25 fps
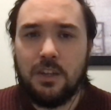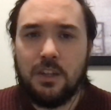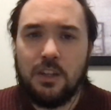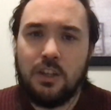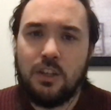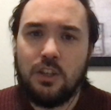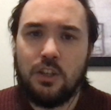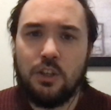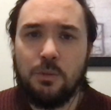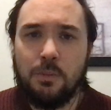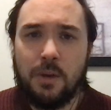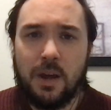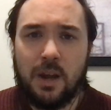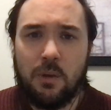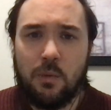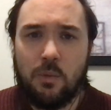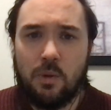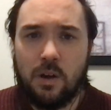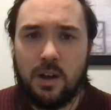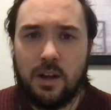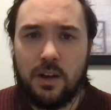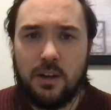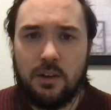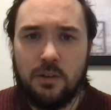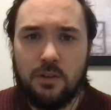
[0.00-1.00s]
You might
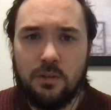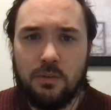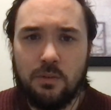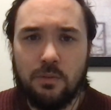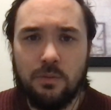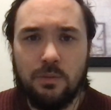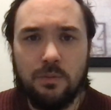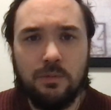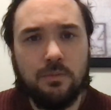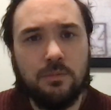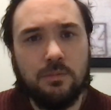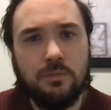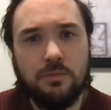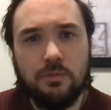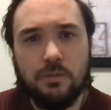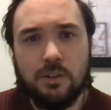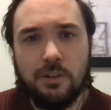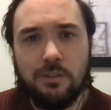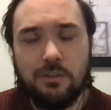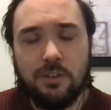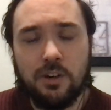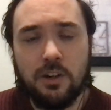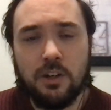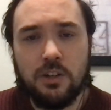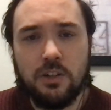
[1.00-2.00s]
want to
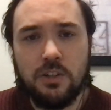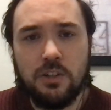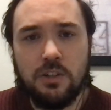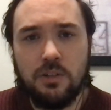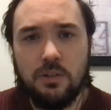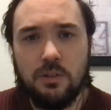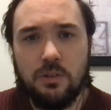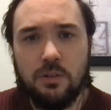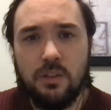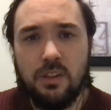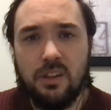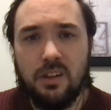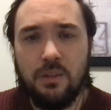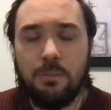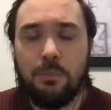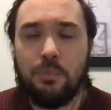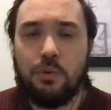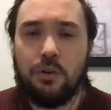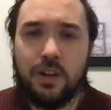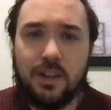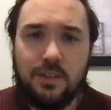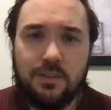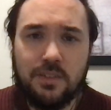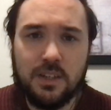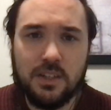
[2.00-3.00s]
refer to the
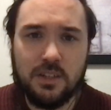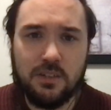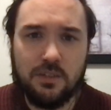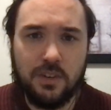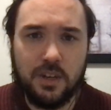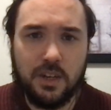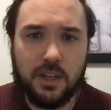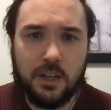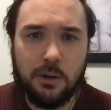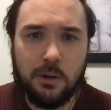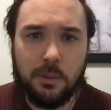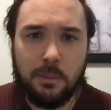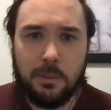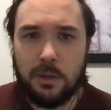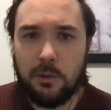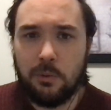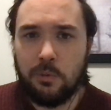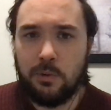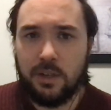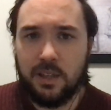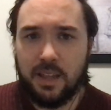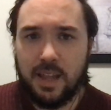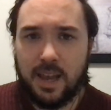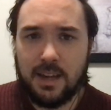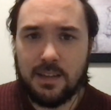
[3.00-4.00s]
previous video about
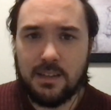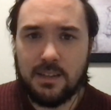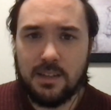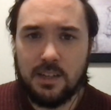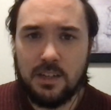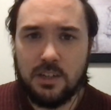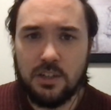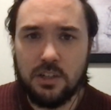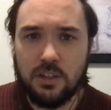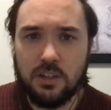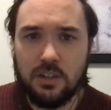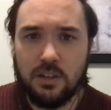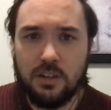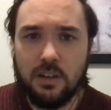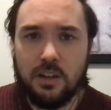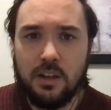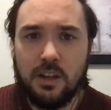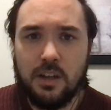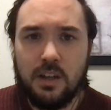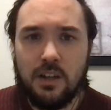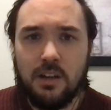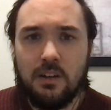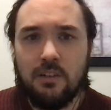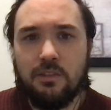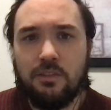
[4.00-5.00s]
relaxation
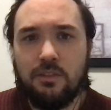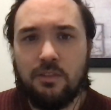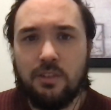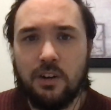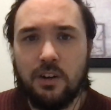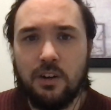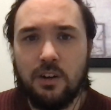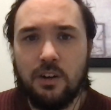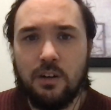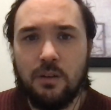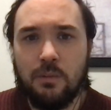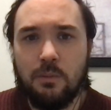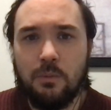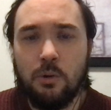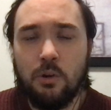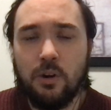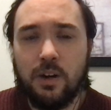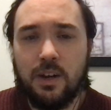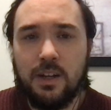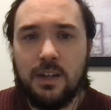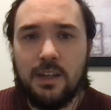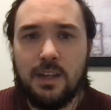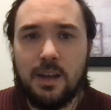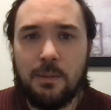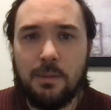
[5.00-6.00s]
for more
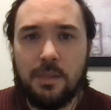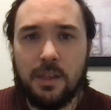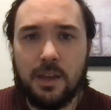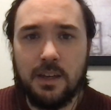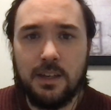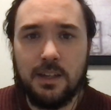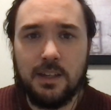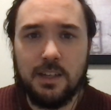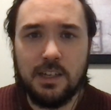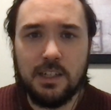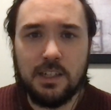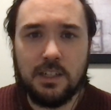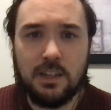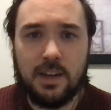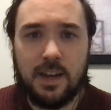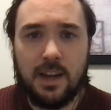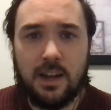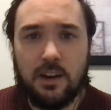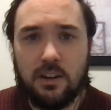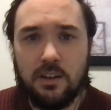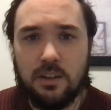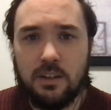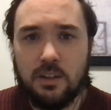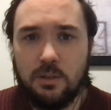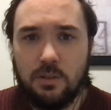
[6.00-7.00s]
in-depth ideas on how
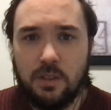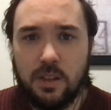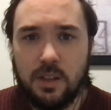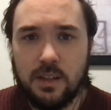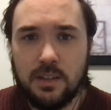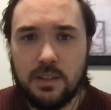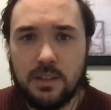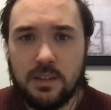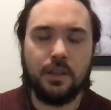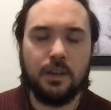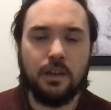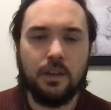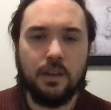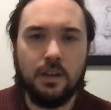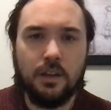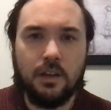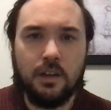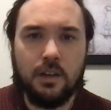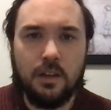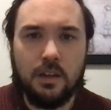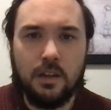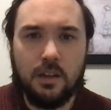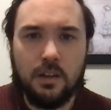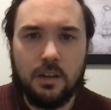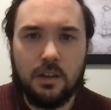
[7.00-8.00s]
to do this.
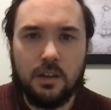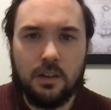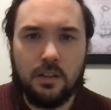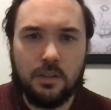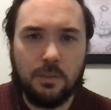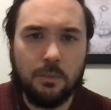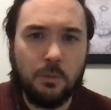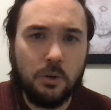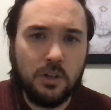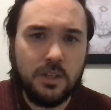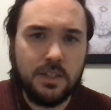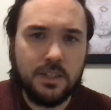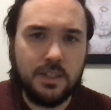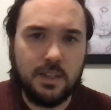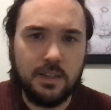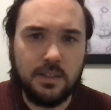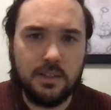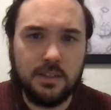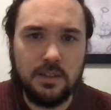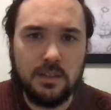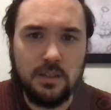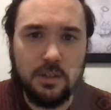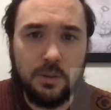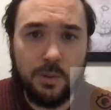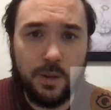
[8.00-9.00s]
The more
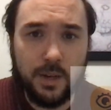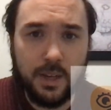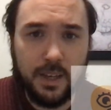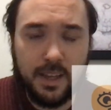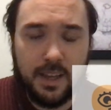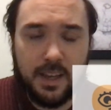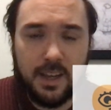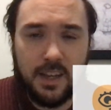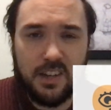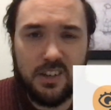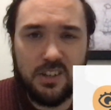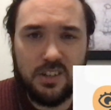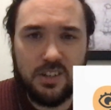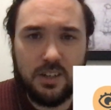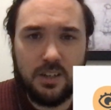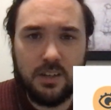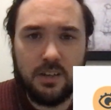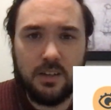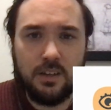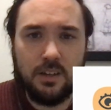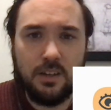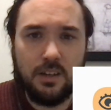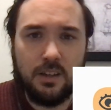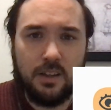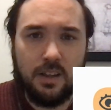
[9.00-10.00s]
senses you engage
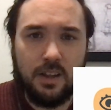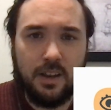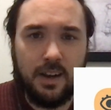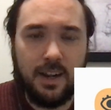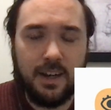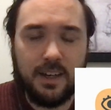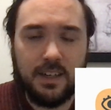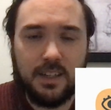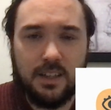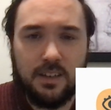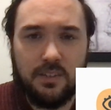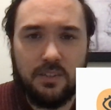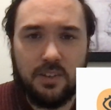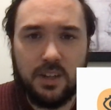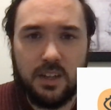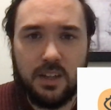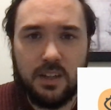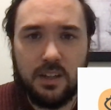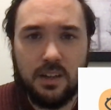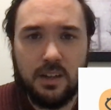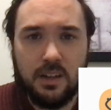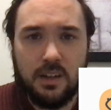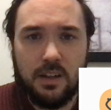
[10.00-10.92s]
in an activity,